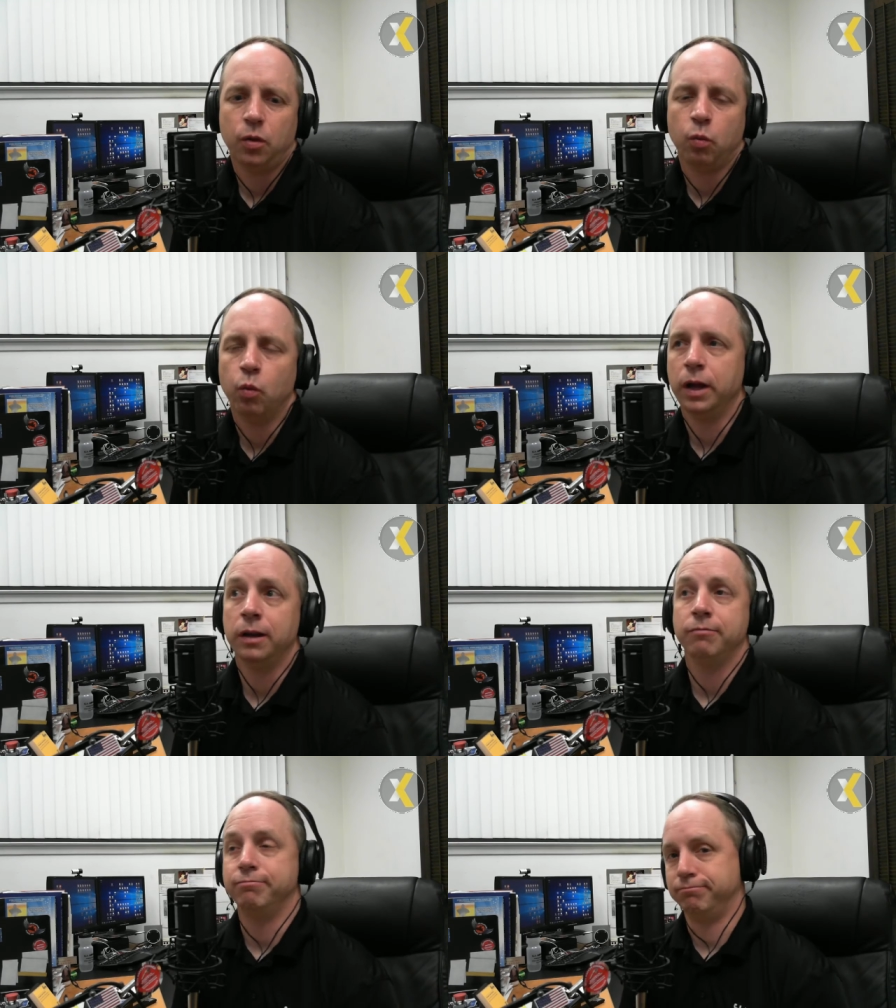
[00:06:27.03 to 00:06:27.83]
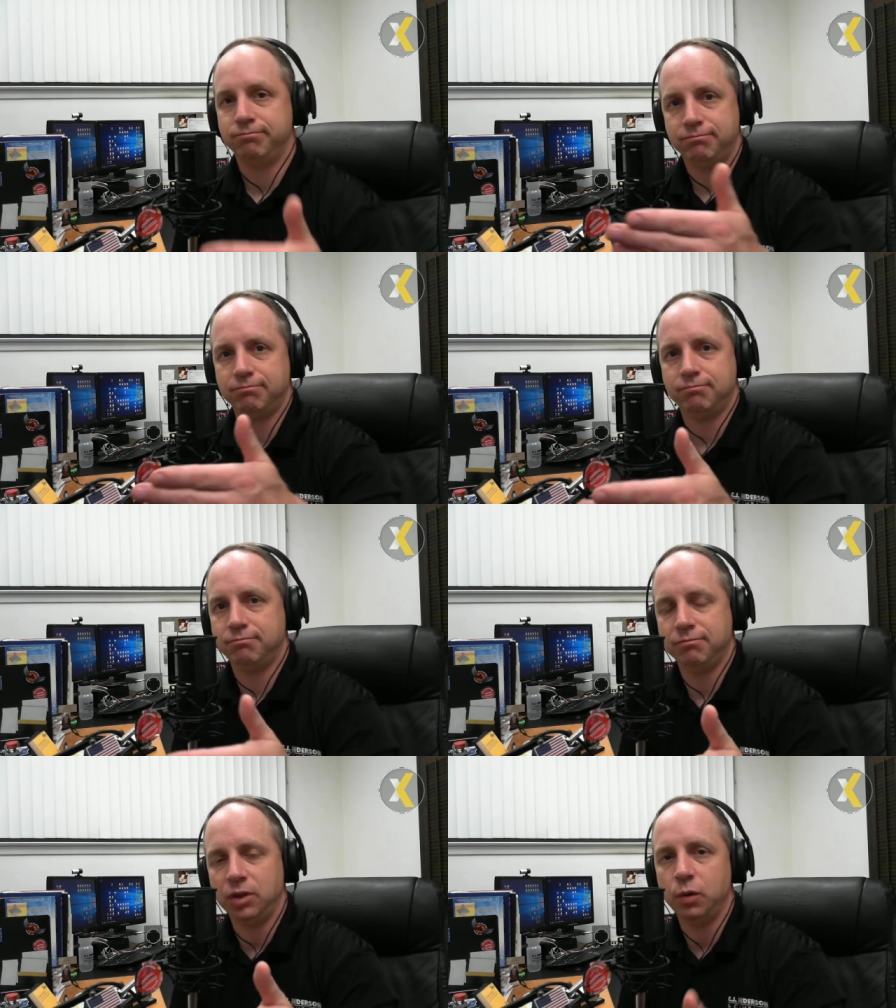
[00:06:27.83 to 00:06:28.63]
When
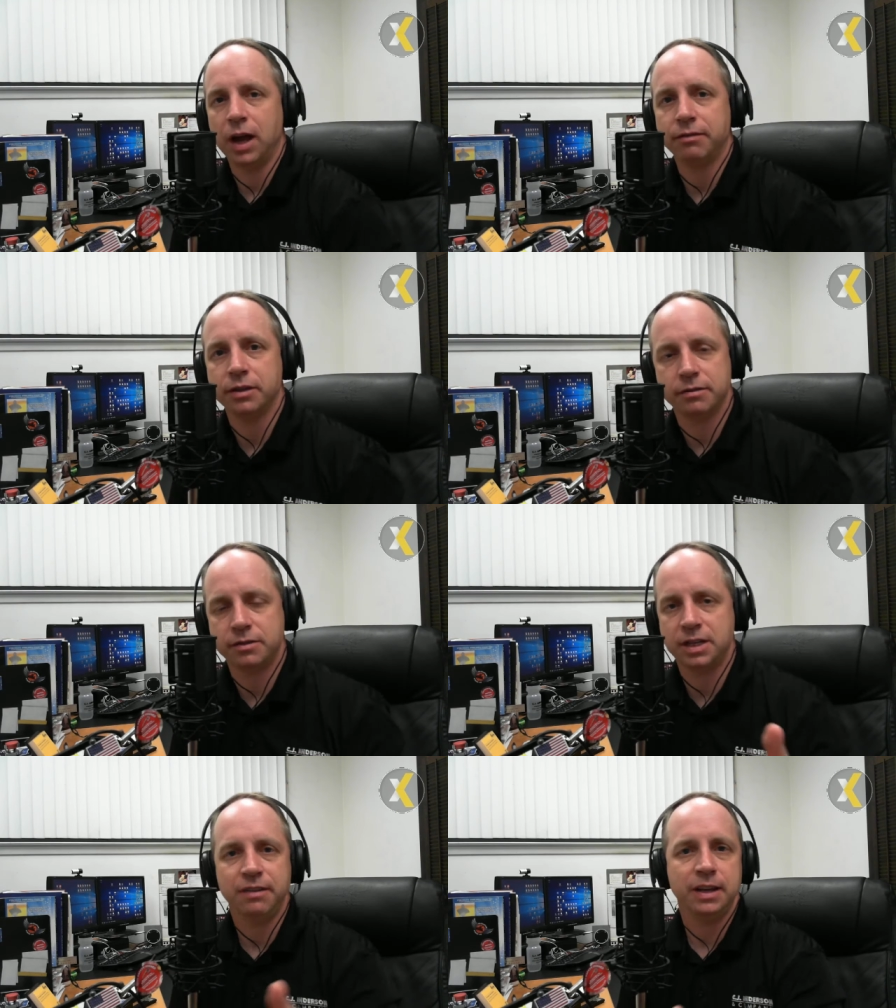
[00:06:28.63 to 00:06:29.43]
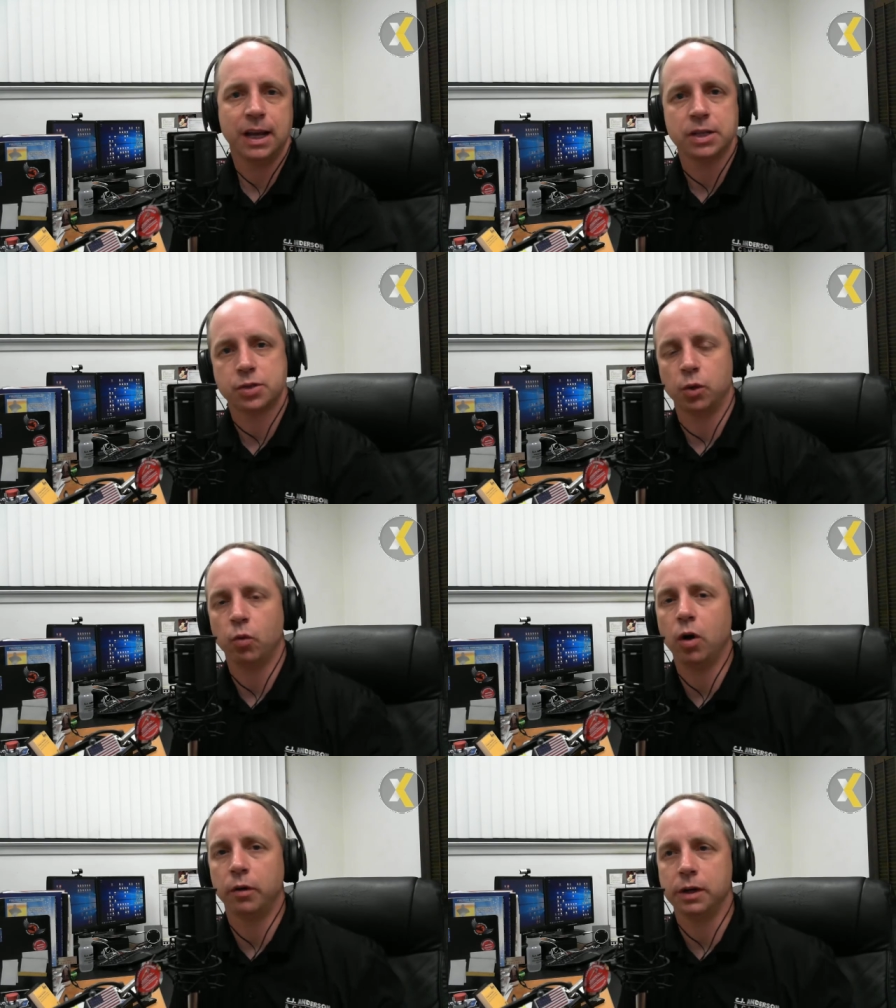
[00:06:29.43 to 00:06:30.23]
you have a CVS or
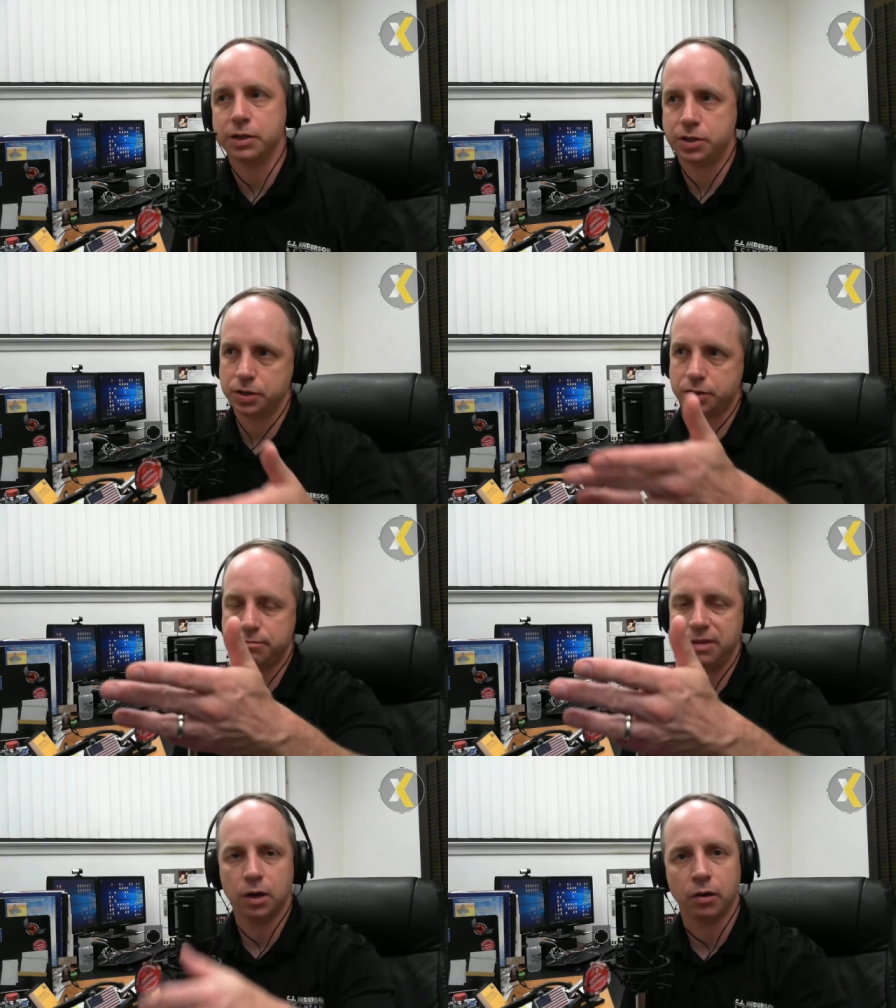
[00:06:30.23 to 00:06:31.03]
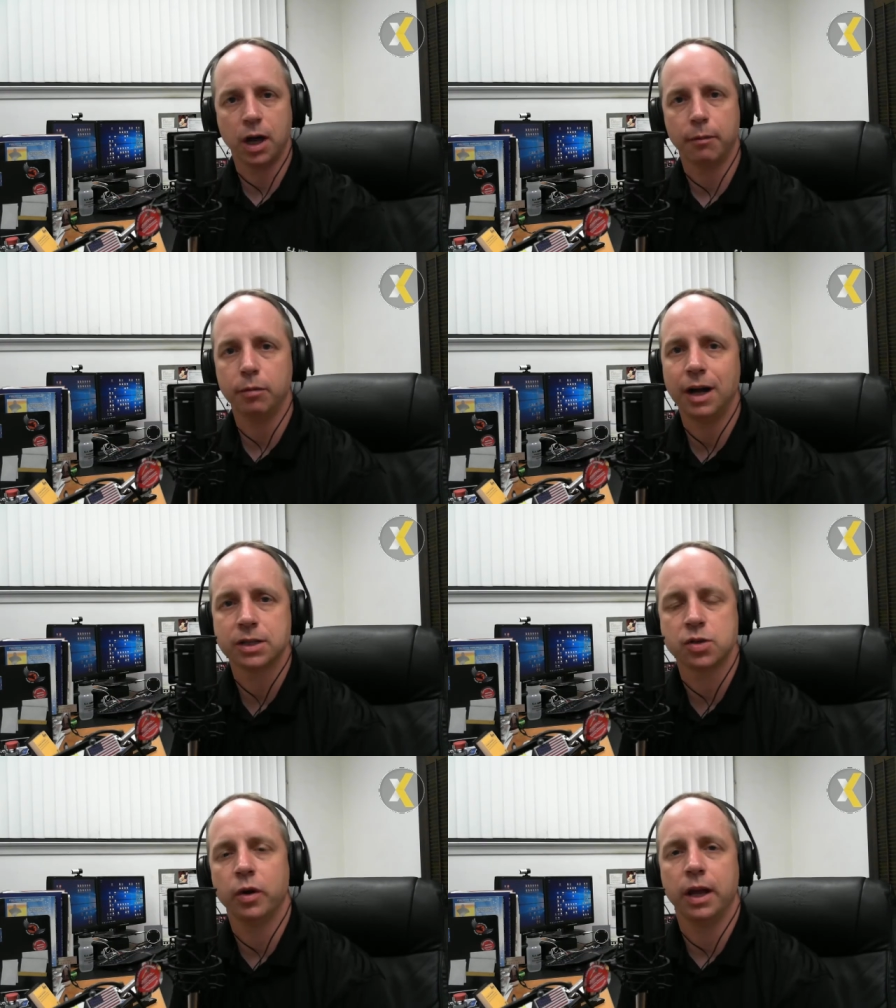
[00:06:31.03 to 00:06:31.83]
Walgreens just you know a couple
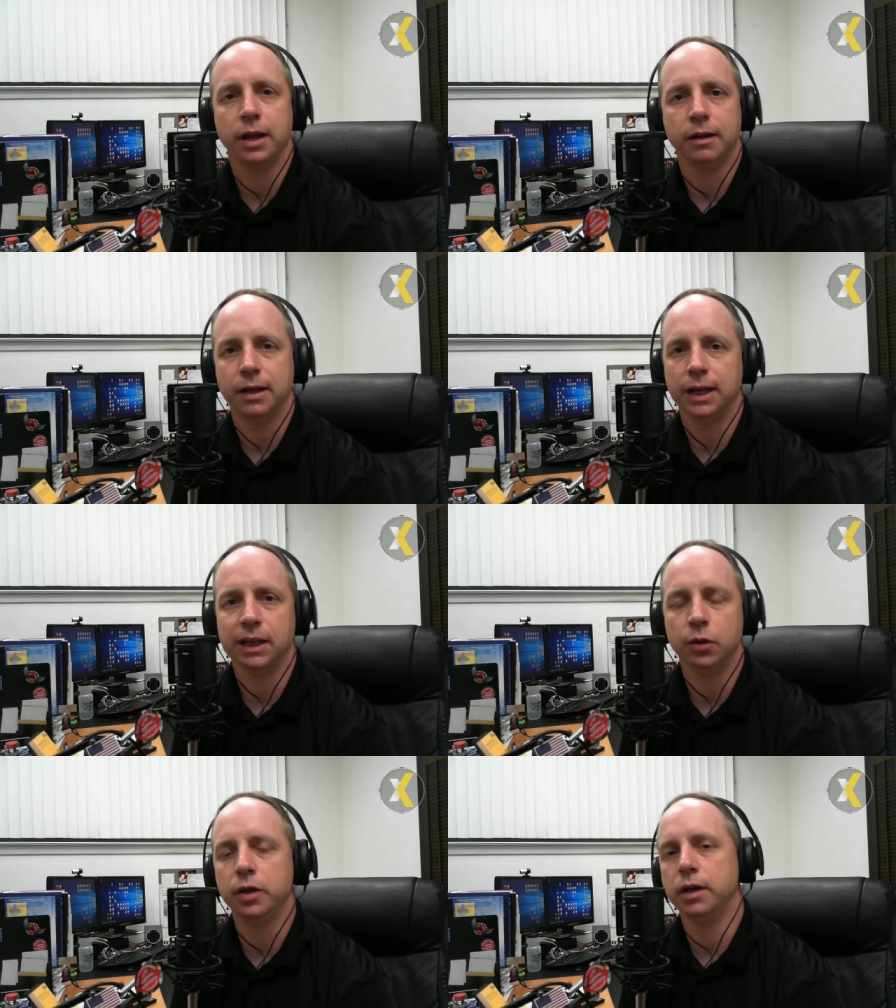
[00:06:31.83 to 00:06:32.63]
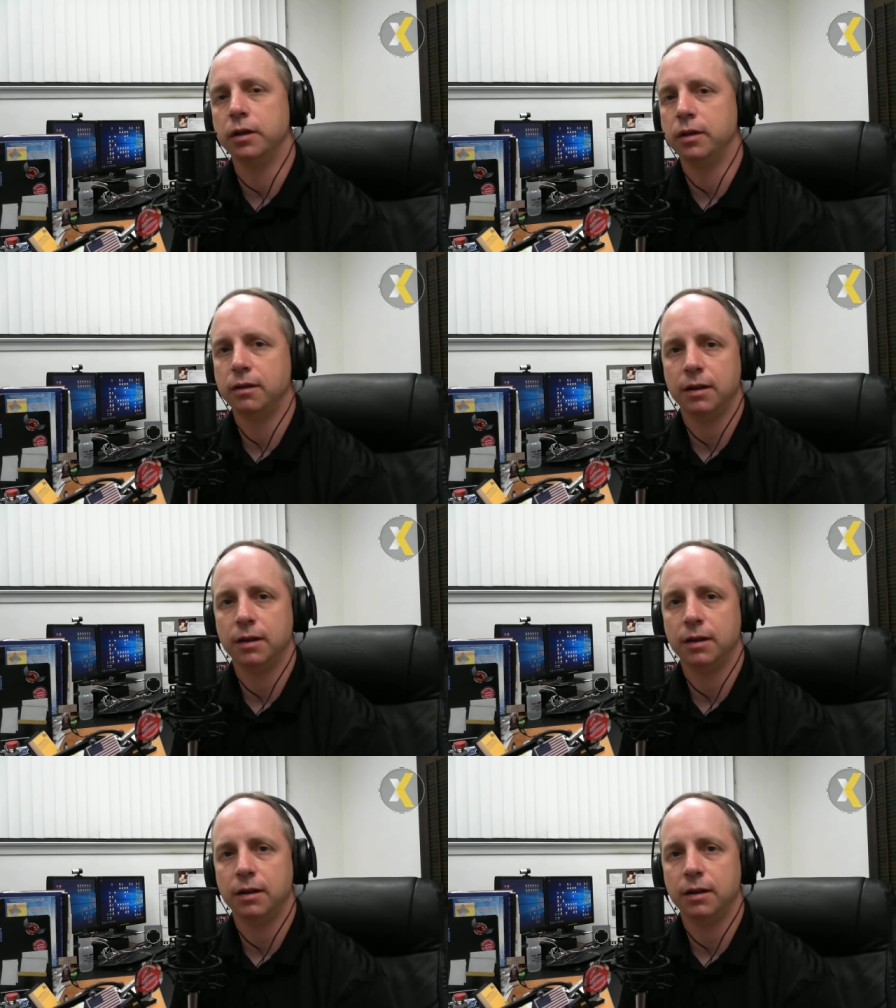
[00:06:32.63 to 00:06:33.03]
blocks away getting looted,